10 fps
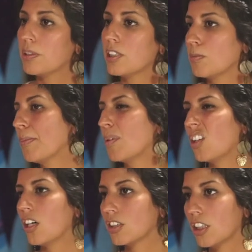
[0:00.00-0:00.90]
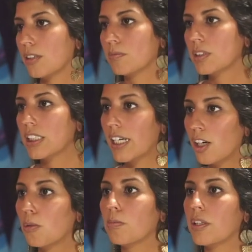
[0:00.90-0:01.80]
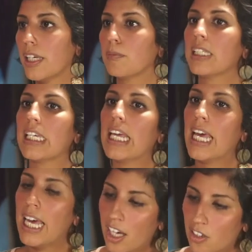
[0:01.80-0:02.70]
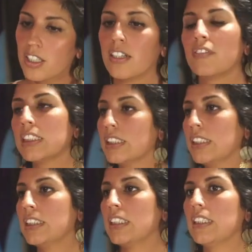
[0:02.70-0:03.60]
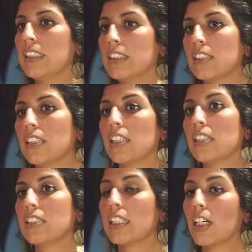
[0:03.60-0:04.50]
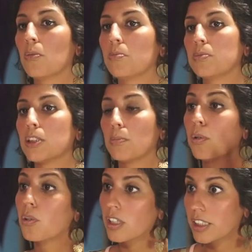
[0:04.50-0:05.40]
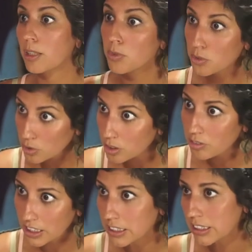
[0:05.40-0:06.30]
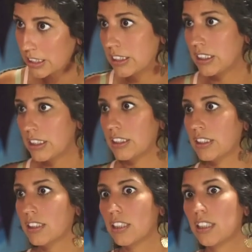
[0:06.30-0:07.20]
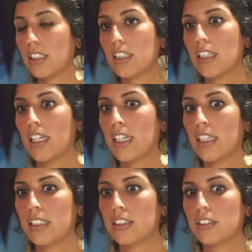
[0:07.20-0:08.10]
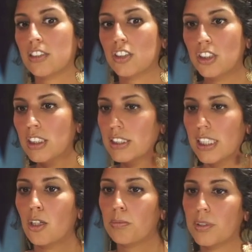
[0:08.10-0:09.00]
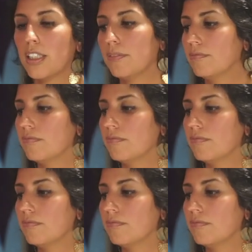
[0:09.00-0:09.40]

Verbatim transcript: people long-term, to help them get out of this disease, to help support them through this disease, and to just help them